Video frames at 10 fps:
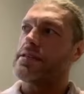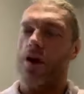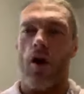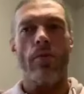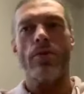
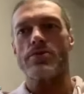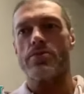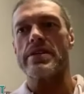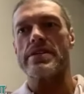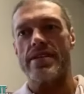
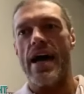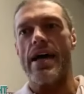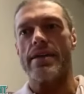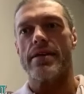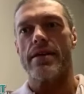almost
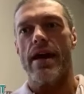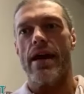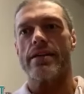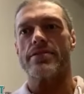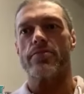reset,
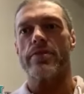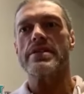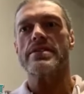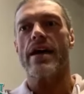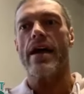and it's
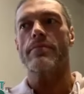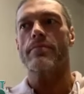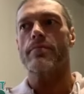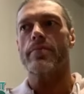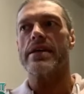
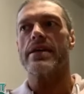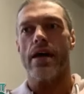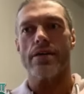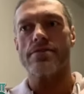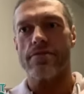reset
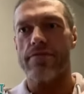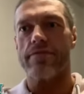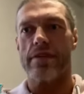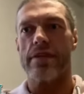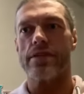because
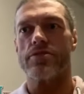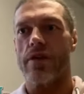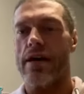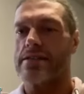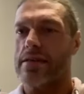of the
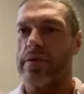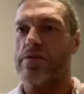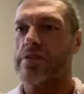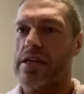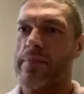tricep
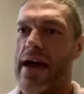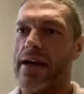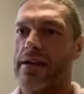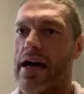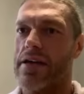injury at
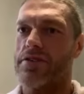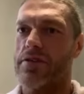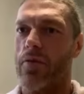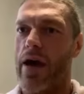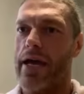Backlash
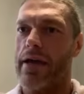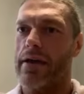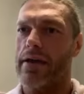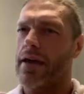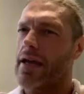in a way.
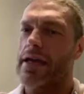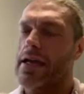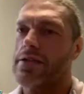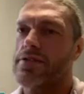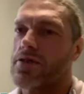
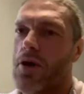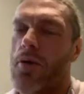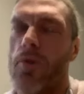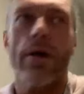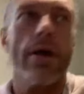It's
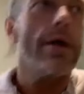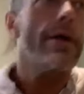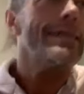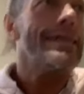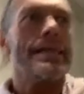so,
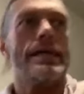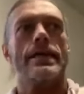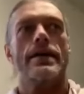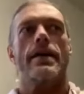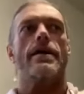
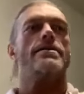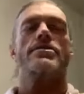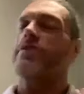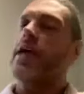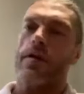
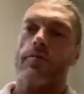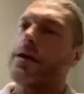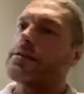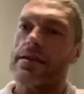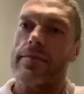you can't
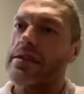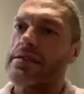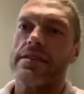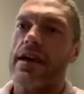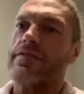write some of
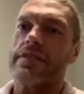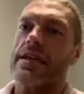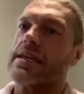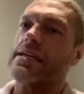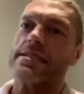this stuff, and
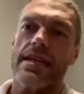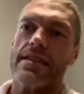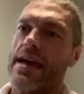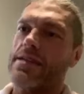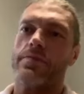like I
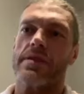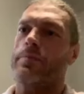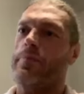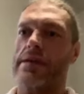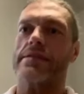said, that's when the
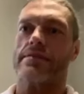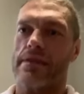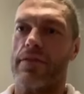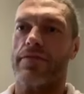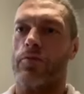best
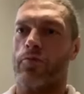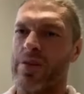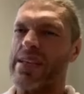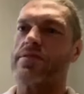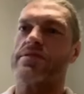stuff, the
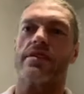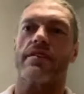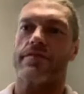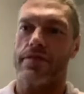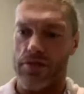real
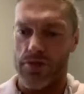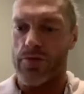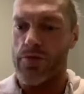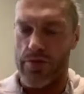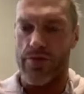stuff, the
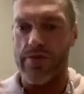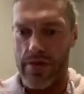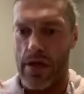truth,